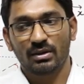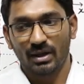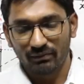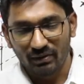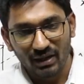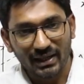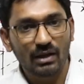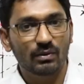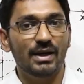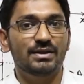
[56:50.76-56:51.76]
And we will
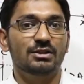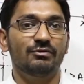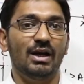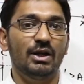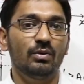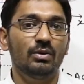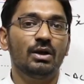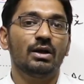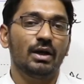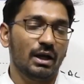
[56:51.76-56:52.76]
calculate this value
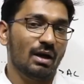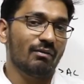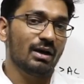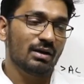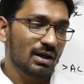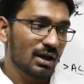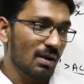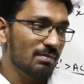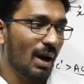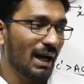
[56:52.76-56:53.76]
in our
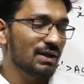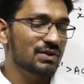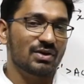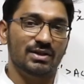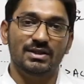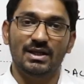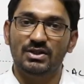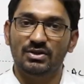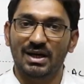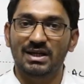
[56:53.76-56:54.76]
combined stresses and
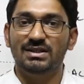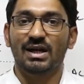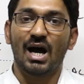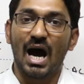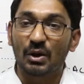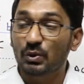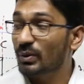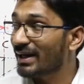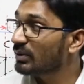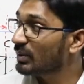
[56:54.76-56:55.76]
strains, how to
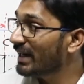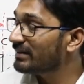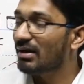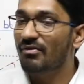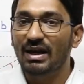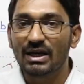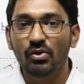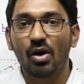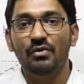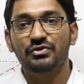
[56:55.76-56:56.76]
calculate the
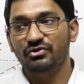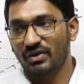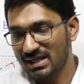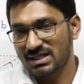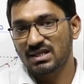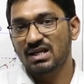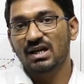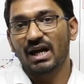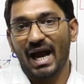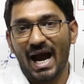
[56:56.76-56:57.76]
value of stress
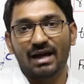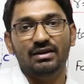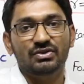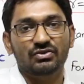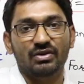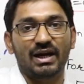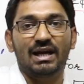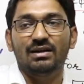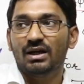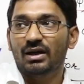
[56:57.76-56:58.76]
and
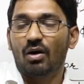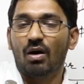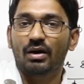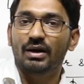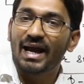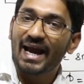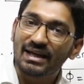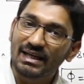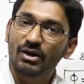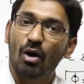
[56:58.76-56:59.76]
strain on any